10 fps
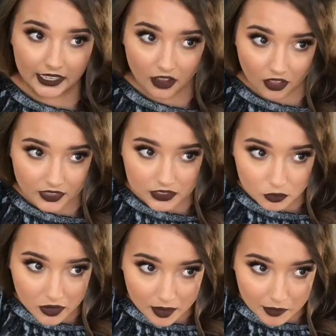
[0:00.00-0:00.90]
And on this
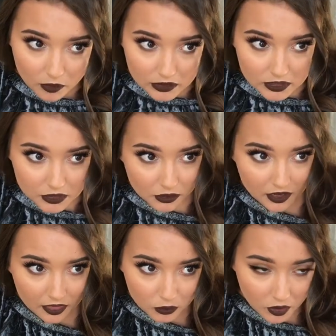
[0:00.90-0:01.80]
one, I'm going to do
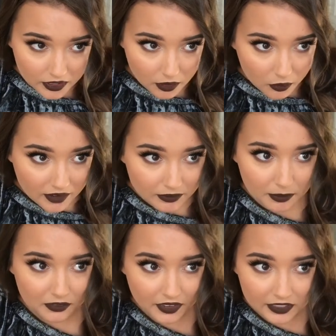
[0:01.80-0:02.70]
another one away
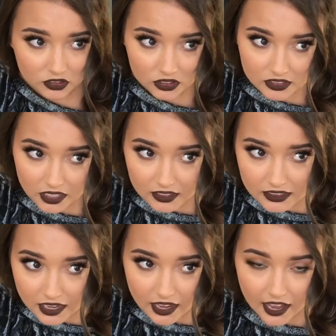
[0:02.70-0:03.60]
from the face just because
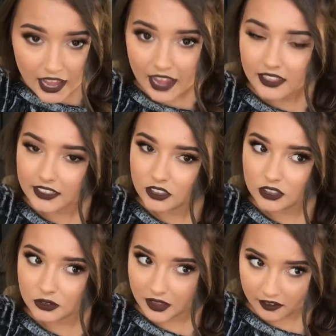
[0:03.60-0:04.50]
I like to
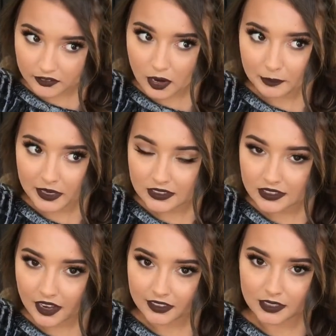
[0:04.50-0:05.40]
do that front piece
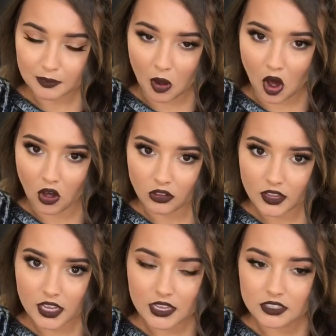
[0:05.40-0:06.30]
kind of small.
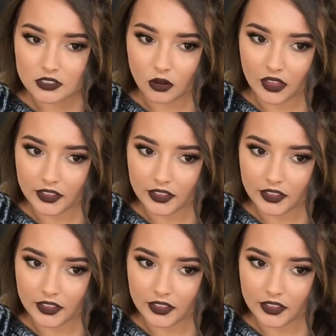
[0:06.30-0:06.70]
So I